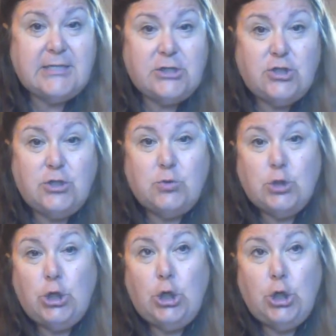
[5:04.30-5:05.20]
issues.
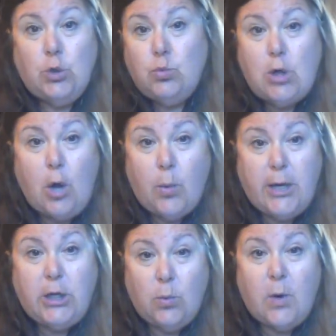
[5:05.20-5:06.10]
You know
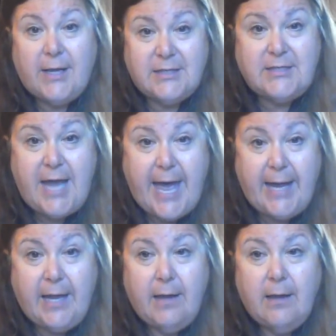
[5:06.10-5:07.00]
what you want to
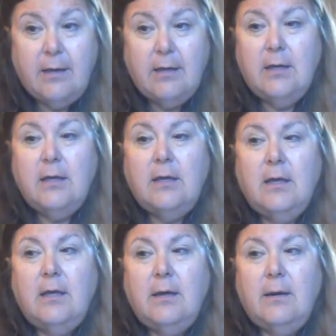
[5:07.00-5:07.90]
say.
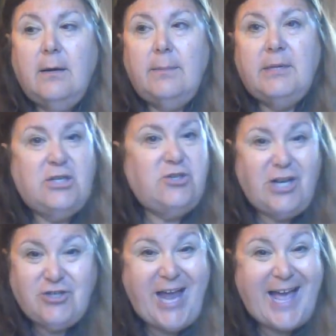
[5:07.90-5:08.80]
But the
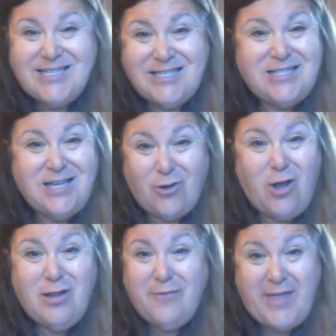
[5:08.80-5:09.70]
judge hasn't done
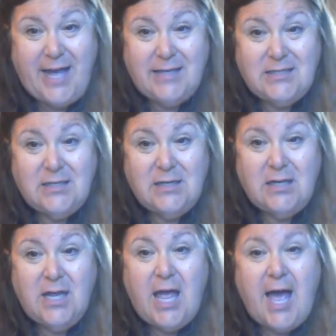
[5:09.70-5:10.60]
all of that.
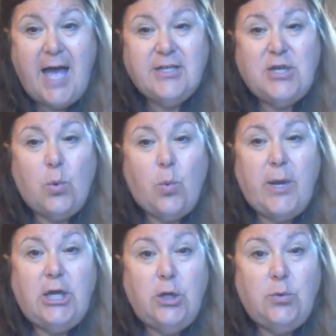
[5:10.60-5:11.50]
And so
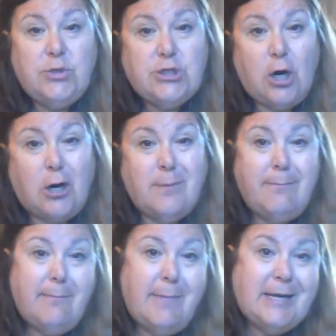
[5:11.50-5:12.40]
when you start
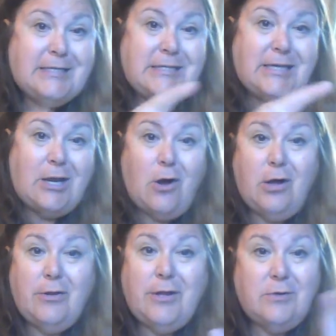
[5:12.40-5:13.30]
mixing
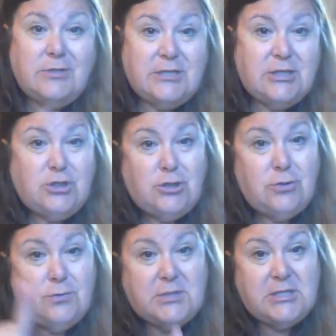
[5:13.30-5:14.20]
all those
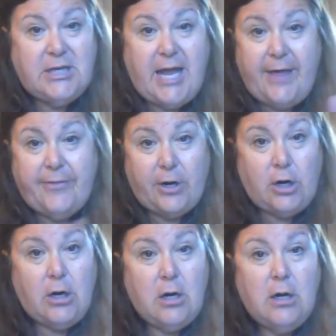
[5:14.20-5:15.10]
issues together,